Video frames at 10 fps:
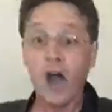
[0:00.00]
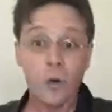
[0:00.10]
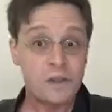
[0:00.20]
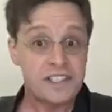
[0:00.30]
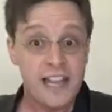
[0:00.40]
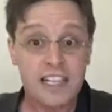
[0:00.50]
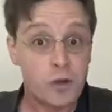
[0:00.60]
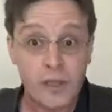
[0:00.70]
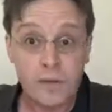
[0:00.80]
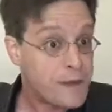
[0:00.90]
What's next?
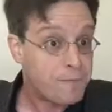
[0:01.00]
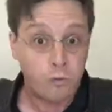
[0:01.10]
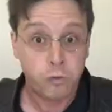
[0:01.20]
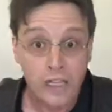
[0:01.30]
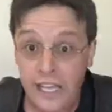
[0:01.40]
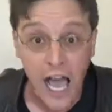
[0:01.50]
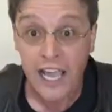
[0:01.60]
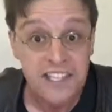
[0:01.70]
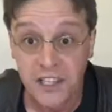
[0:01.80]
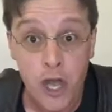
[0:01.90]
Are we gonna be grilling
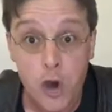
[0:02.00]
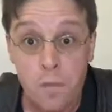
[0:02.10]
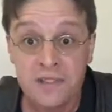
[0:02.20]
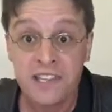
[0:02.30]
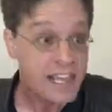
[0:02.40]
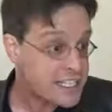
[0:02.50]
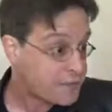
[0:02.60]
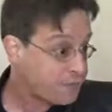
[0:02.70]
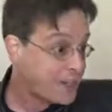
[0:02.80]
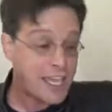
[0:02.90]
ice cubes? It's a
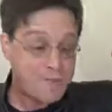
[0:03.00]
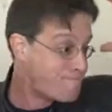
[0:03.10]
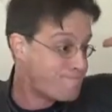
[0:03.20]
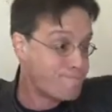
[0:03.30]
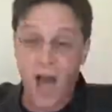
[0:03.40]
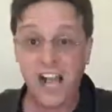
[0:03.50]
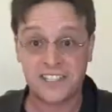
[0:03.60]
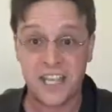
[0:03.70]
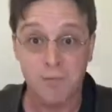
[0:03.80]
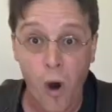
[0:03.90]
freaking
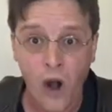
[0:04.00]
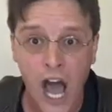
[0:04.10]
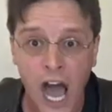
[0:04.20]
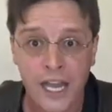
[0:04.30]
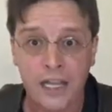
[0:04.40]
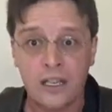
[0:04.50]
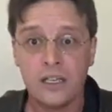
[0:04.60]
oxymoron!